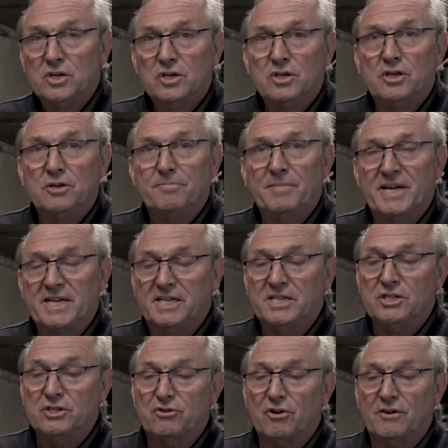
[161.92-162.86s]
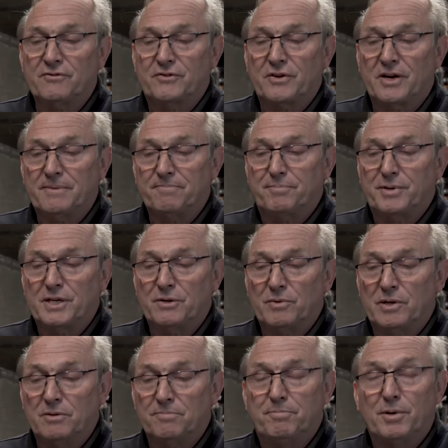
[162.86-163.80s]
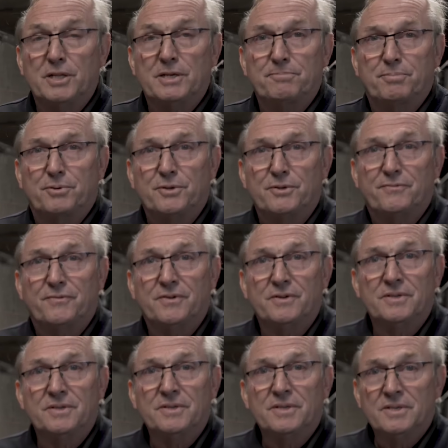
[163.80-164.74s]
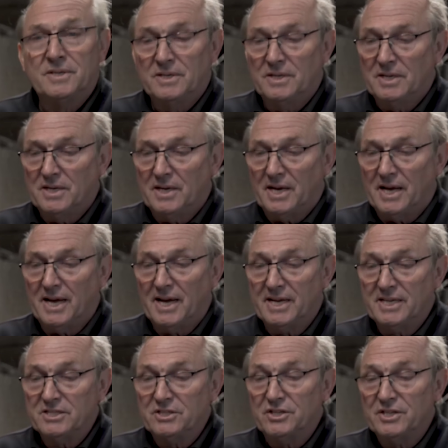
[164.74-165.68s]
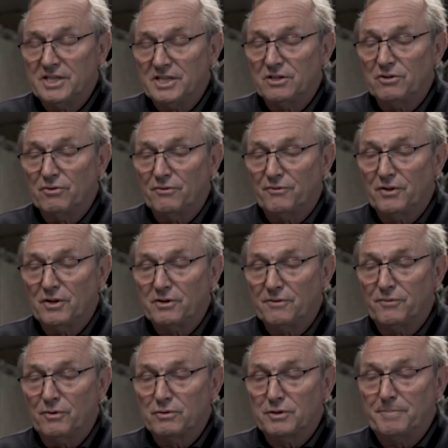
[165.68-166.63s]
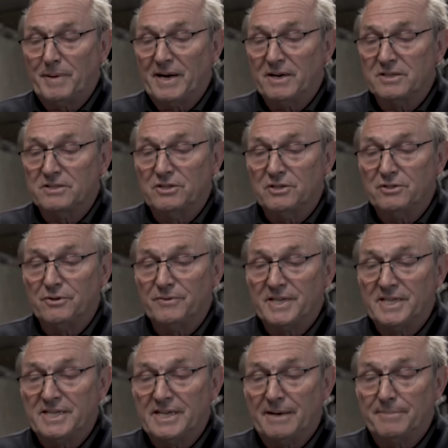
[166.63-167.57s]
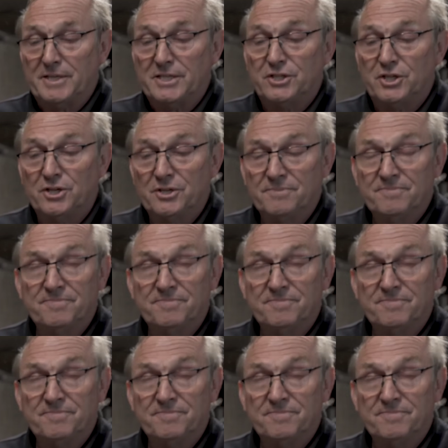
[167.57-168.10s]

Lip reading: you're making your drivetrain pretty well bulletproof, and you need an awful lot of horsepower to do any damage.